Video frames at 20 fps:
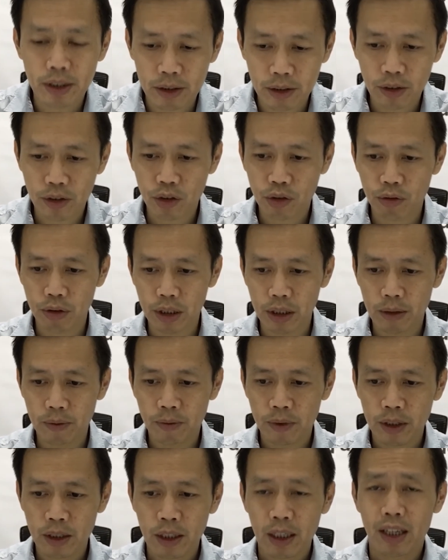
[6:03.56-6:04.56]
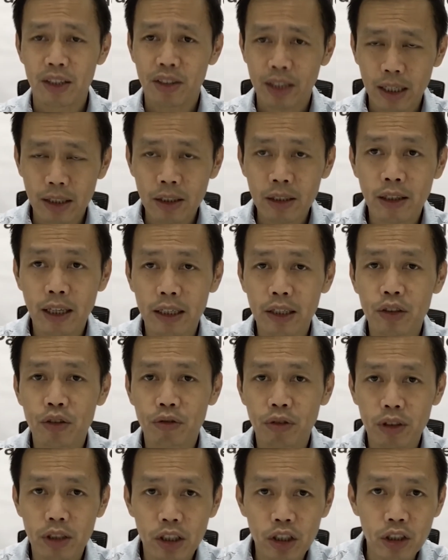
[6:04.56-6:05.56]
industry, a sector that is
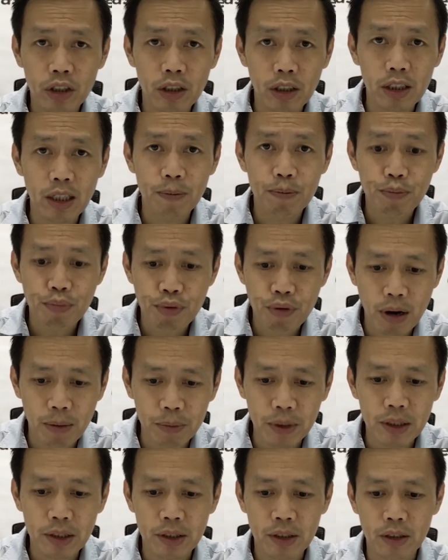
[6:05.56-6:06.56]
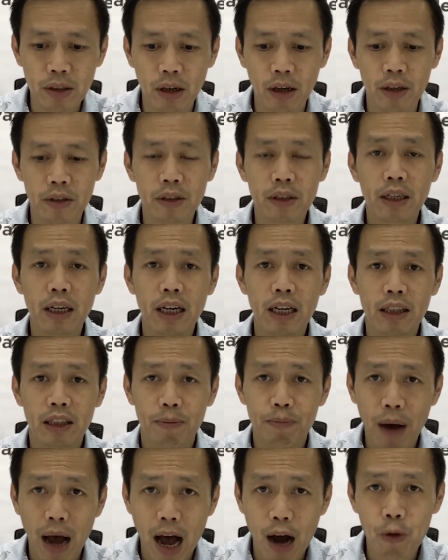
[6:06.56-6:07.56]
traditionally premised on the
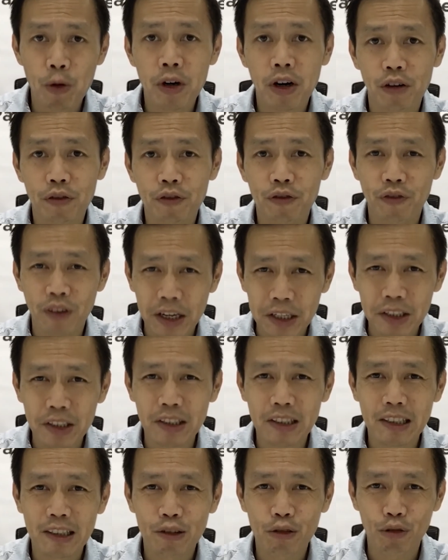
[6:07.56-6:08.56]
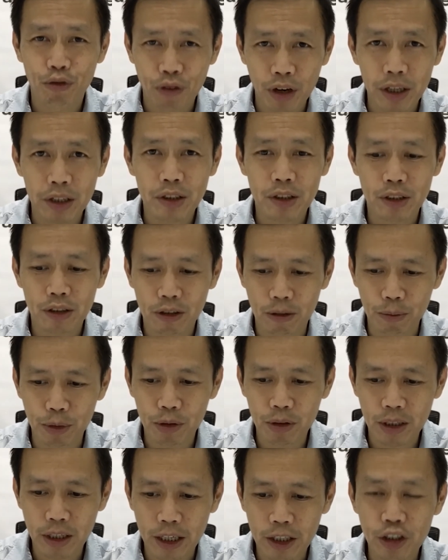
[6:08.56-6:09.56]
power of face-to-face
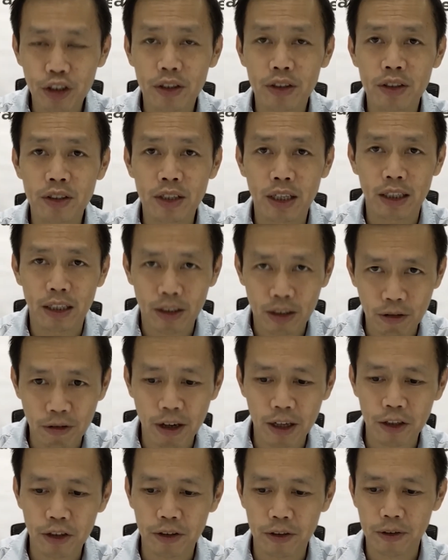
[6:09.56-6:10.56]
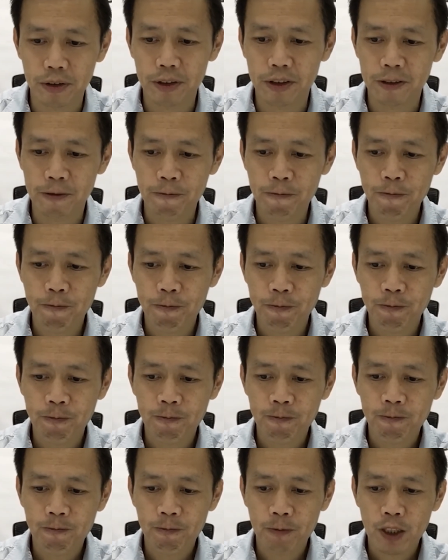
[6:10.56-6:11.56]
communications and interactions.
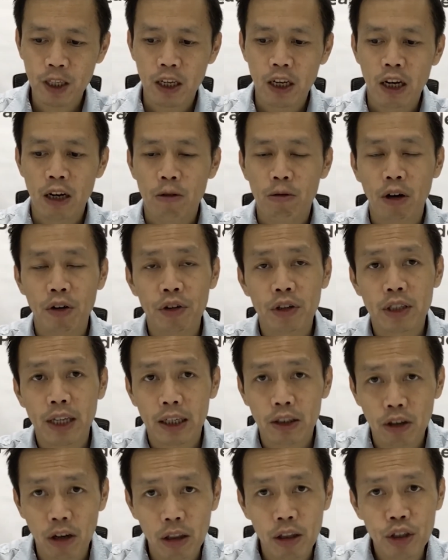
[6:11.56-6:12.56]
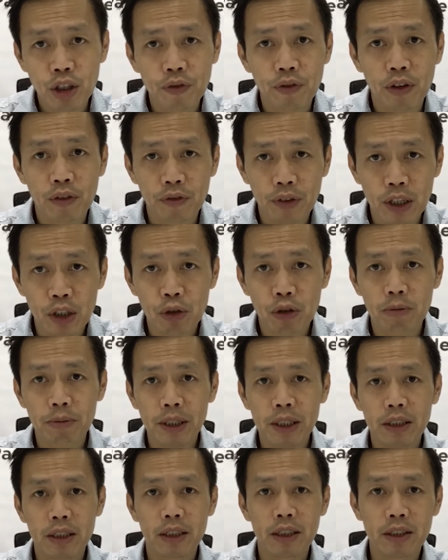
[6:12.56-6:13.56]
While the technology for virtual
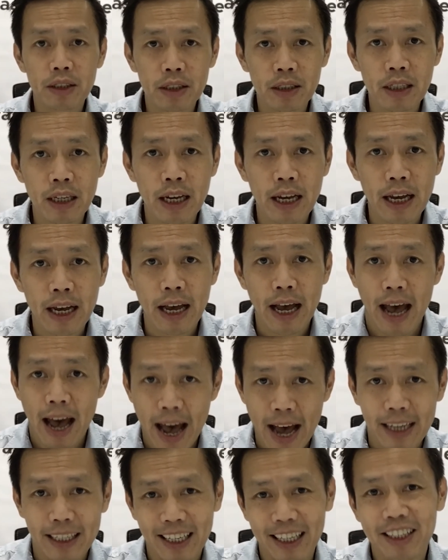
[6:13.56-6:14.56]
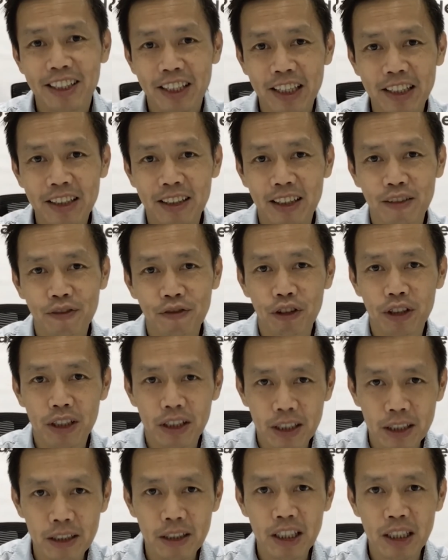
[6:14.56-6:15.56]
meetings had existed for
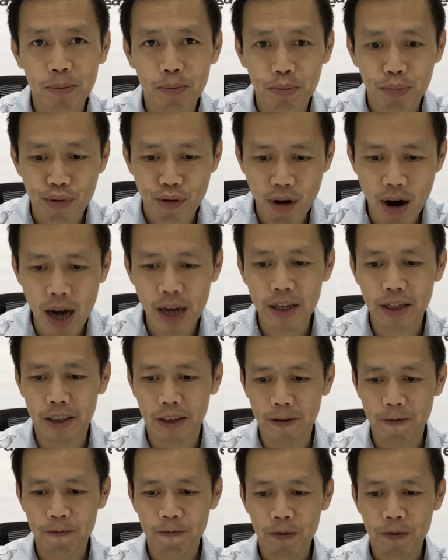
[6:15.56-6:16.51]
years prior,